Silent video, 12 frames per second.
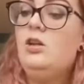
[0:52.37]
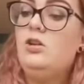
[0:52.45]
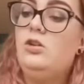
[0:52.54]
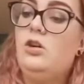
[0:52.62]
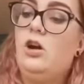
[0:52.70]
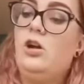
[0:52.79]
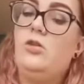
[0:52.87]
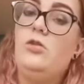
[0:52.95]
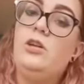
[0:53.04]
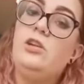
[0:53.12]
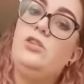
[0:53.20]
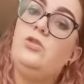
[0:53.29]
You are
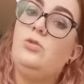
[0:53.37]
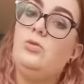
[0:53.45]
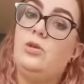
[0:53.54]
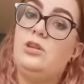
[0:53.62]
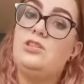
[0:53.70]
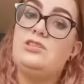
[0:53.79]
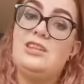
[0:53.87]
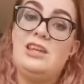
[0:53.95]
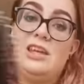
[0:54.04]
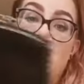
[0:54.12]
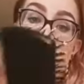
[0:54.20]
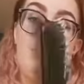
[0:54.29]
going to want to
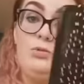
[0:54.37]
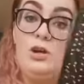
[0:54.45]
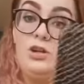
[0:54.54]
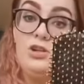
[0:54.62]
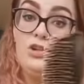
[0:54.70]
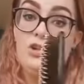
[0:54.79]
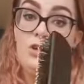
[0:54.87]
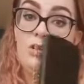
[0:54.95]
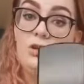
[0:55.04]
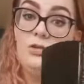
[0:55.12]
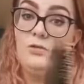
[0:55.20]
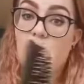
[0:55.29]
take a brush
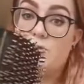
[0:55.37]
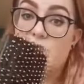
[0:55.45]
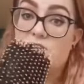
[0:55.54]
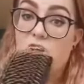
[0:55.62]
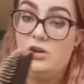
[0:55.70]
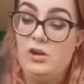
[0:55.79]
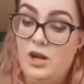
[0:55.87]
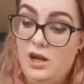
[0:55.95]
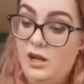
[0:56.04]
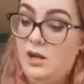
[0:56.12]
for brushing out your hair,